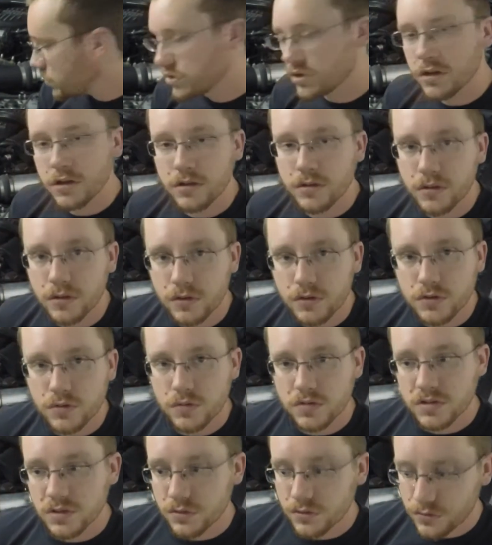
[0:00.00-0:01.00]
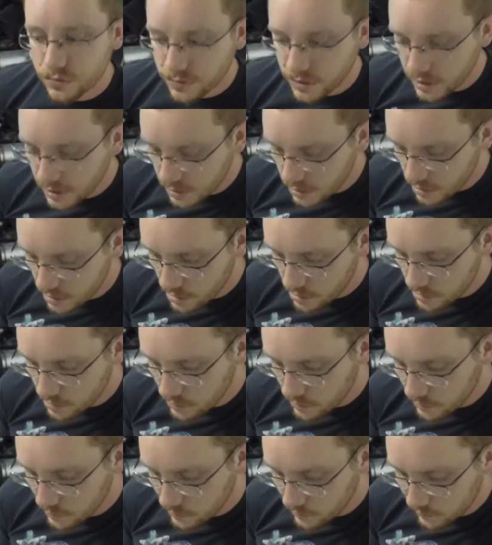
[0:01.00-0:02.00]
show you those once those are in,
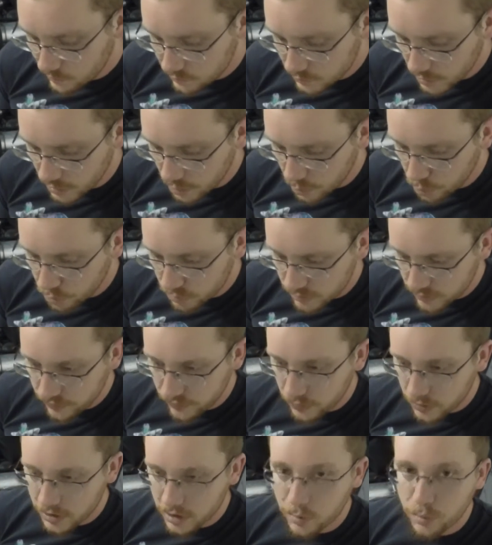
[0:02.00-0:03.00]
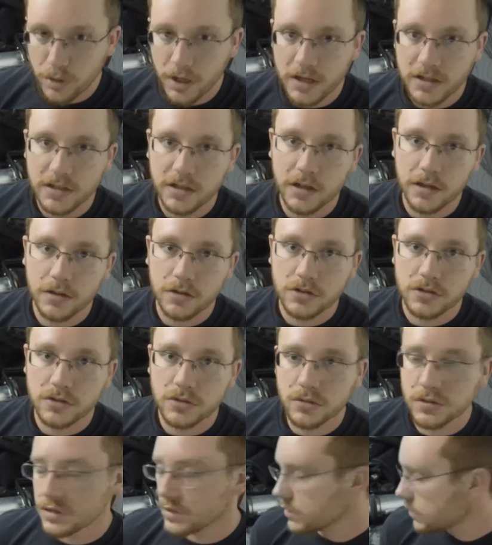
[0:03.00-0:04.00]
and kind of put the front end back together
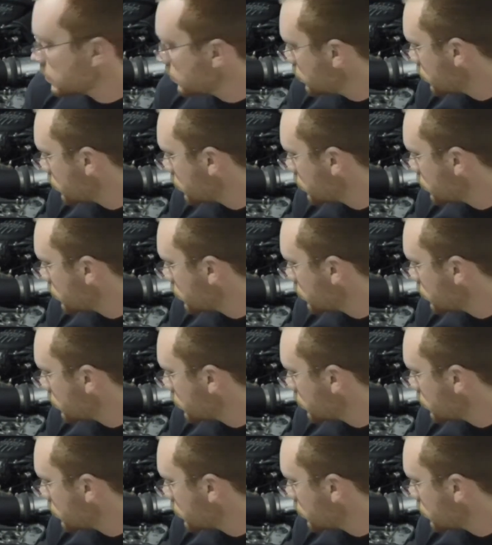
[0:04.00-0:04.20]
so it doesn't